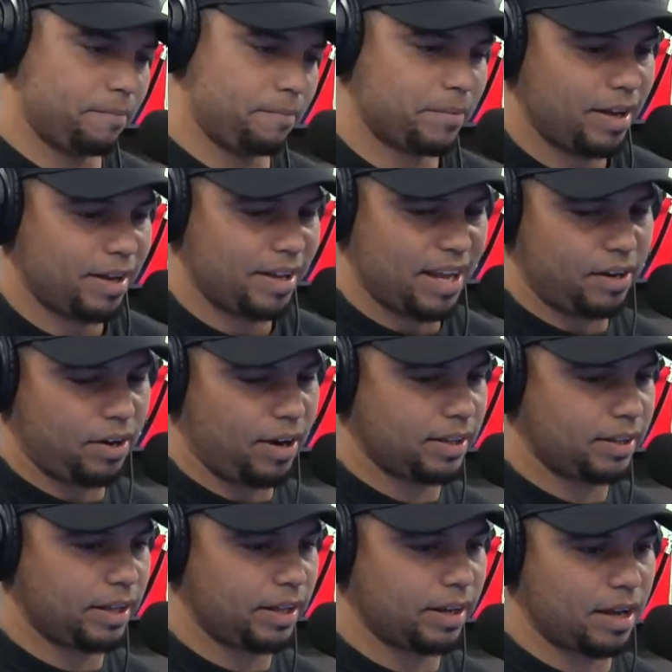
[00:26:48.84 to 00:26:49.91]
Yeah, no, I
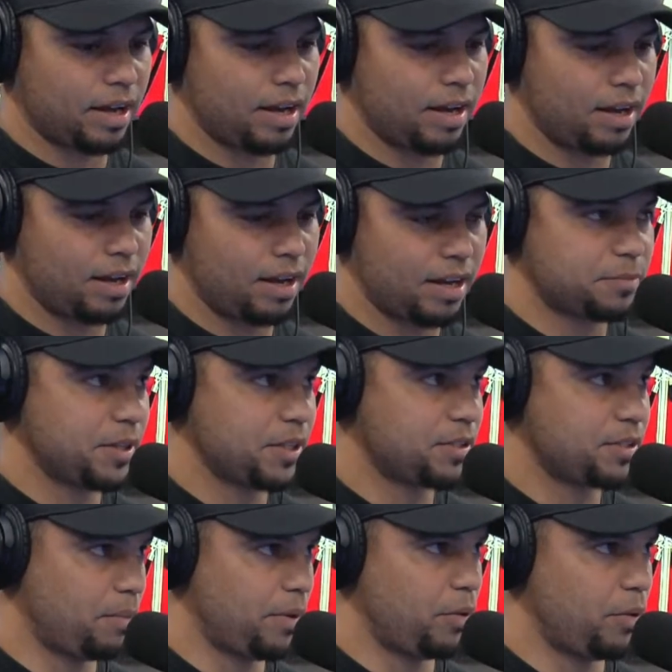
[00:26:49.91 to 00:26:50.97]
think, especially for
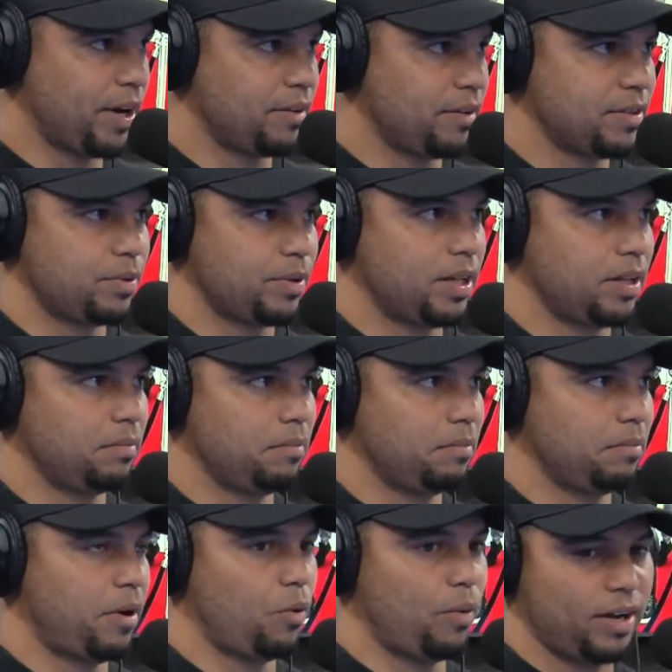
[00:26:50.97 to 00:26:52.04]
my wife as well, my
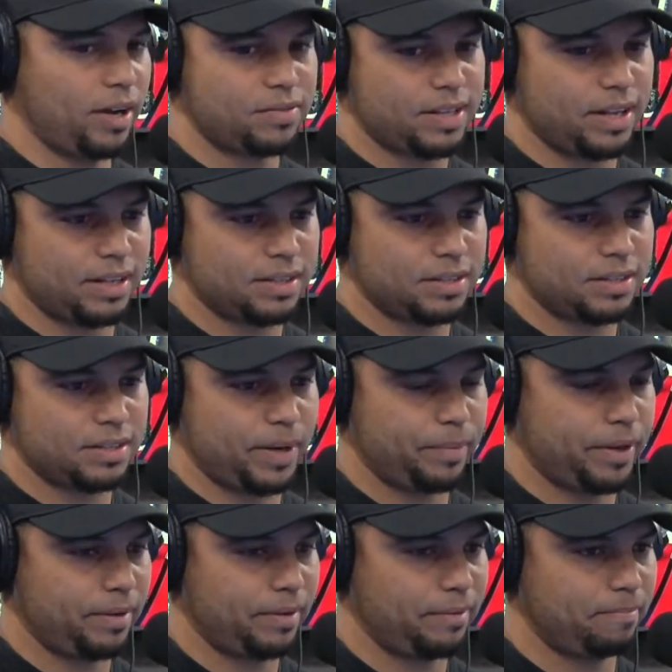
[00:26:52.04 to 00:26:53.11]
wife stands by
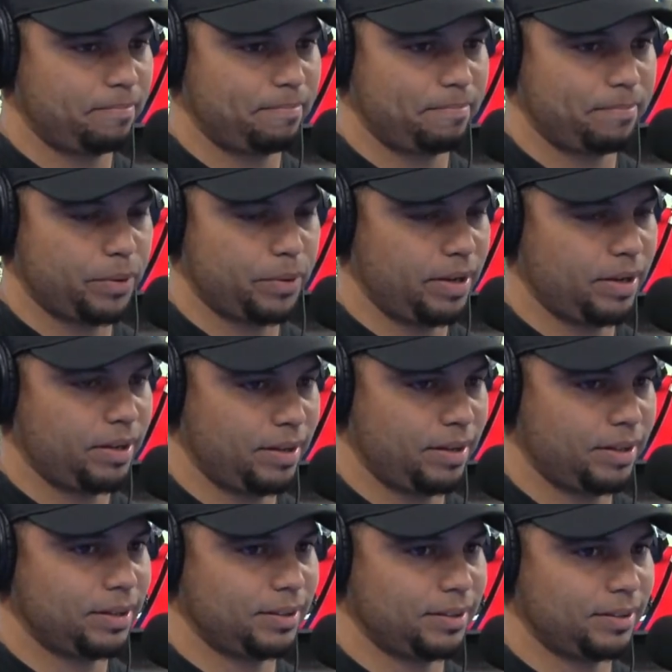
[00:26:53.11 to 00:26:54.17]
me
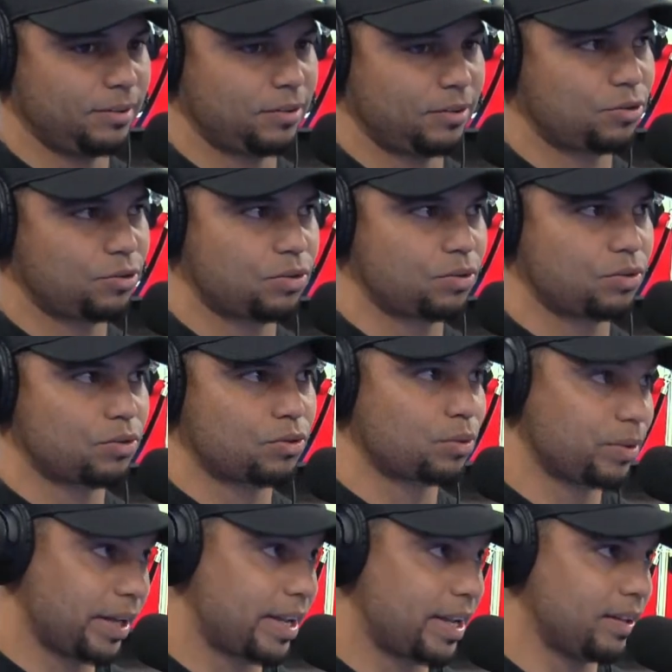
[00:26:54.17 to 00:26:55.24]
through
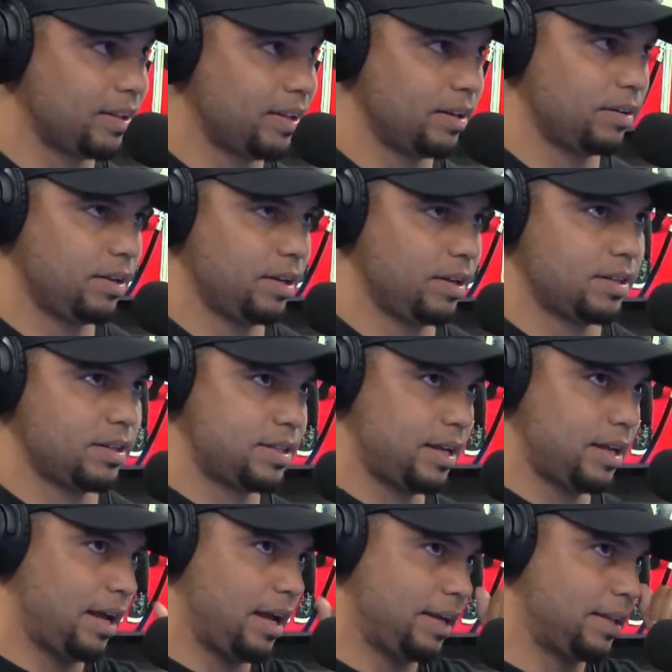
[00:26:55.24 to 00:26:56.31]
thick and thin, you understand?
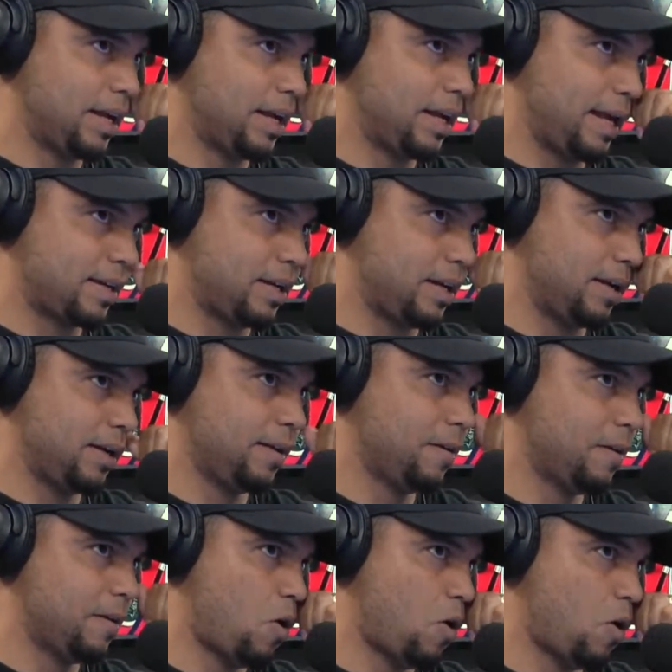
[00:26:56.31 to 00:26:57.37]
I think
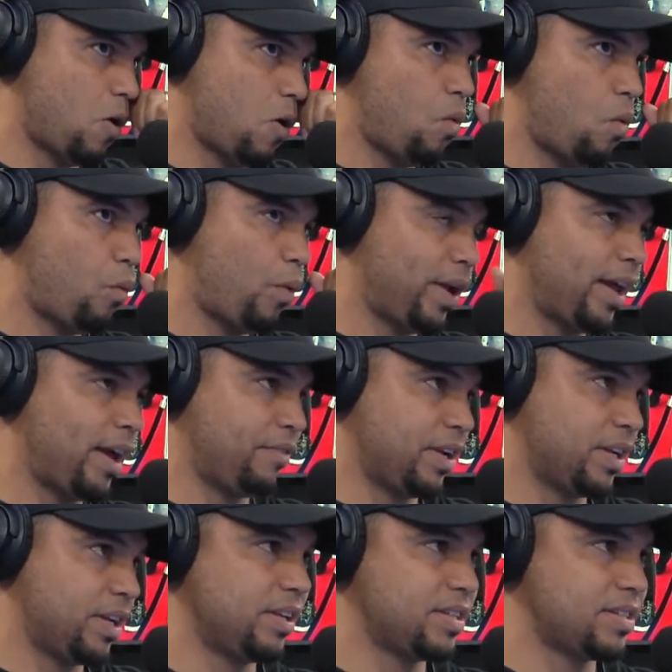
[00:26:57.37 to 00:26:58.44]
when I
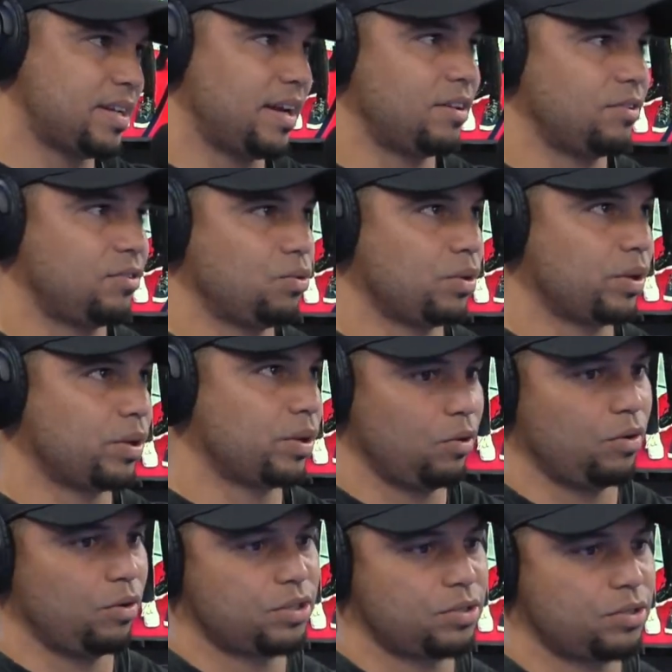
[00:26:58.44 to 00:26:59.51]
eventually decided to
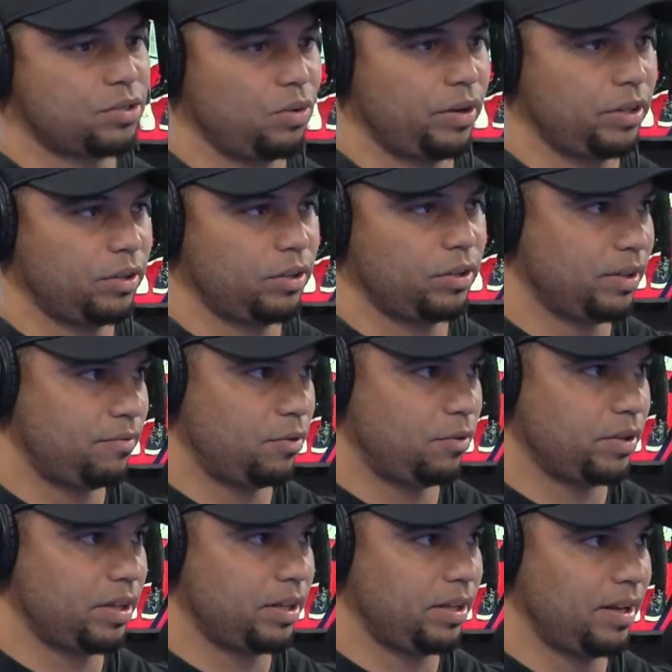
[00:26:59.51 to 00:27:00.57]
relaunch the store in
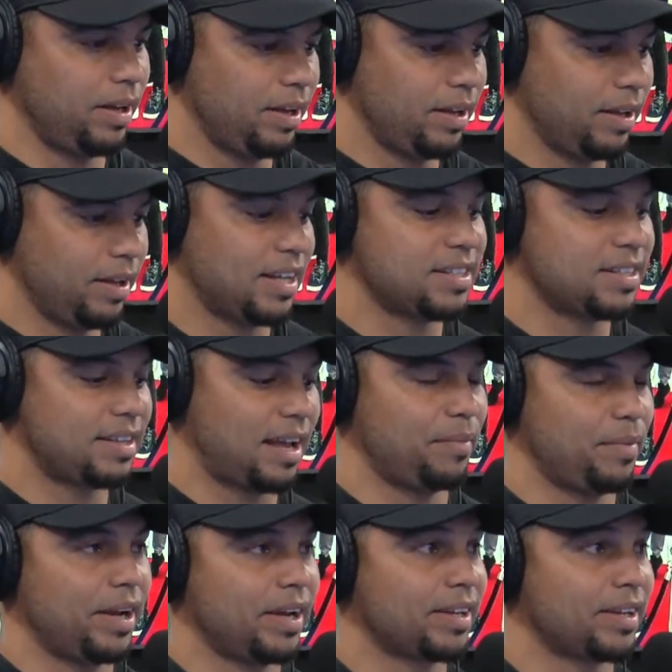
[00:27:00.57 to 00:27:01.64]
2014, that's the time
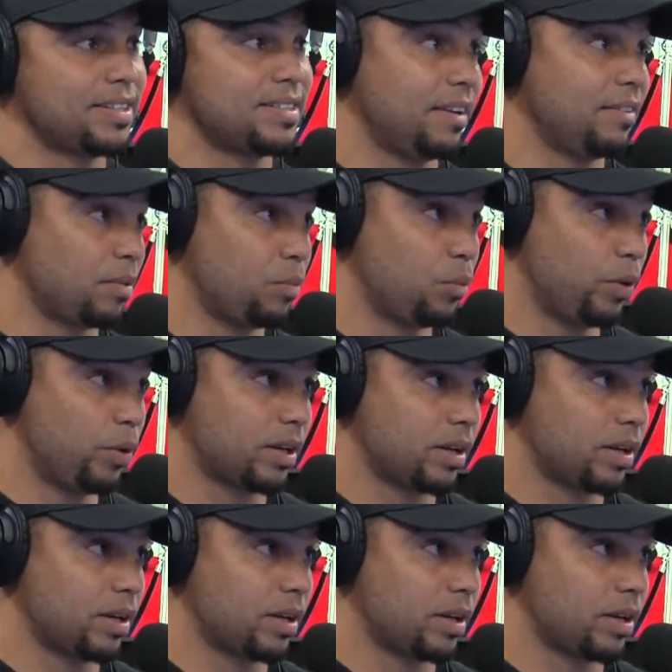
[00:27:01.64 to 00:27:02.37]
I resigned from work.